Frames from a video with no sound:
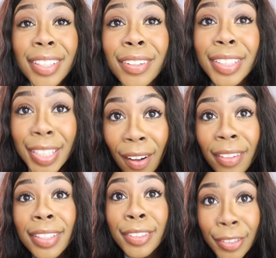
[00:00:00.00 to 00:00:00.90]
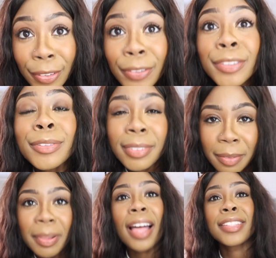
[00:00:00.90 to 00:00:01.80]
literally calling the girls with
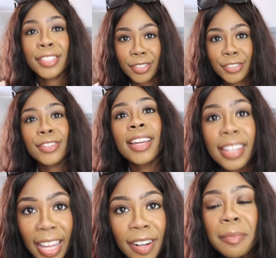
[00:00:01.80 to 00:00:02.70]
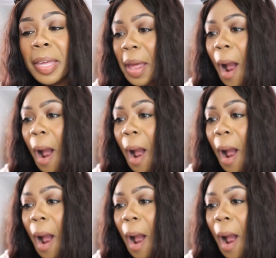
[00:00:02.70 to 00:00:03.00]
the plastic surgery inanimate.